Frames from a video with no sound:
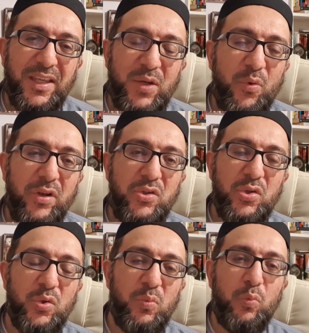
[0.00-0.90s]
He wanted
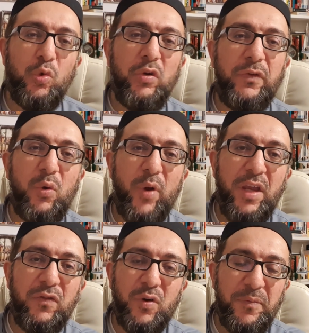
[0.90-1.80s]
to move
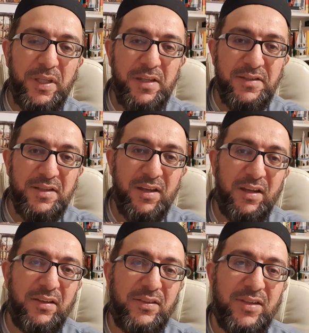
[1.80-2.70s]
away from the
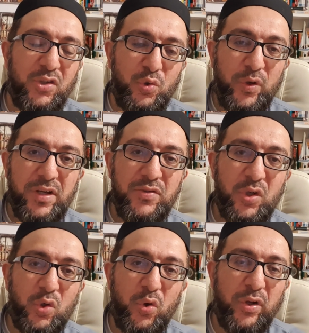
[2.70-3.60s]
incident as quick as he
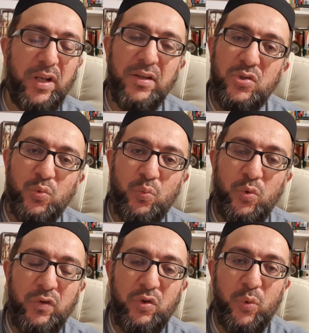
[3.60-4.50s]
could, and just
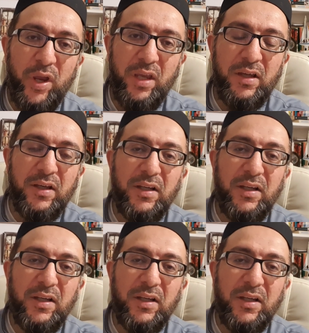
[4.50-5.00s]
moved away